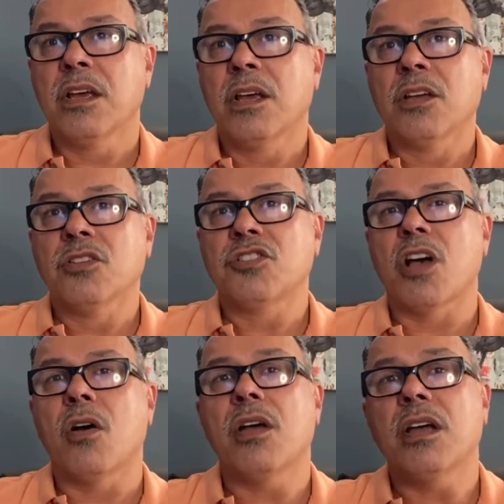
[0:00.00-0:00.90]

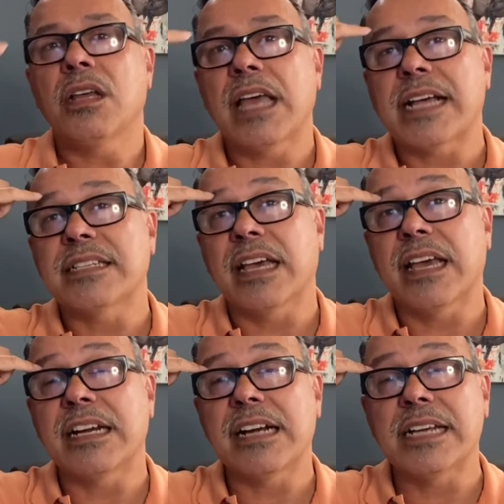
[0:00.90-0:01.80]
So, like I said,
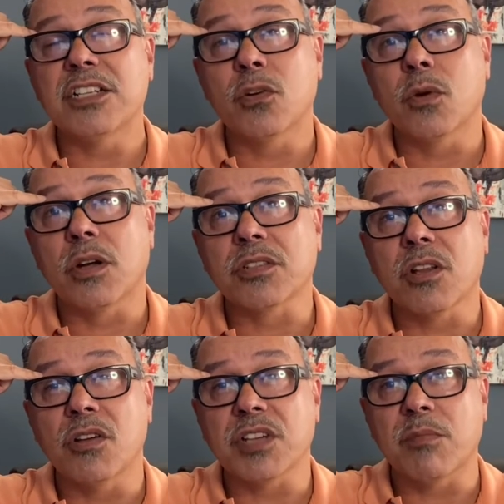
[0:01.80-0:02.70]
in an ideal world,
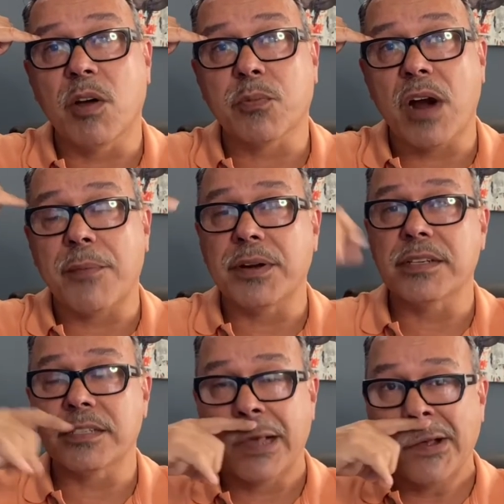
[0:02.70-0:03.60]
closing on both
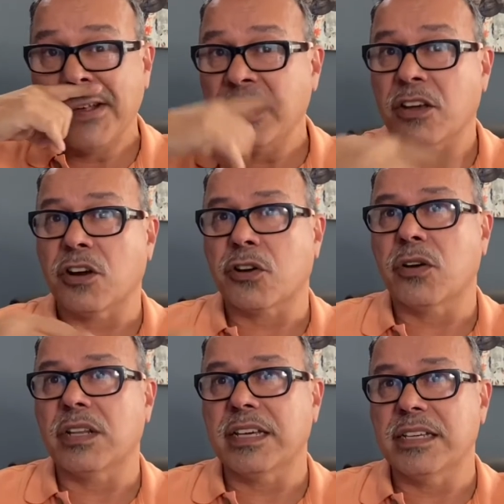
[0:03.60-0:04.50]
properties
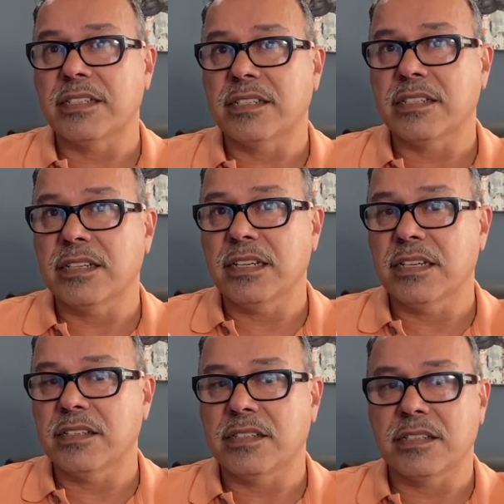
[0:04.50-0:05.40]
concurrently
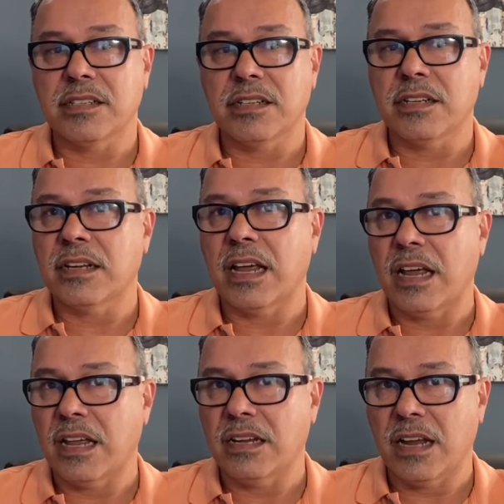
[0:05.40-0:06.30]
is
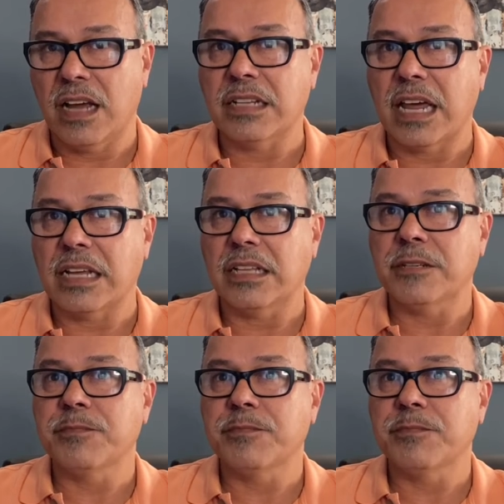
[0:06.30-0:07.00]
unlikely.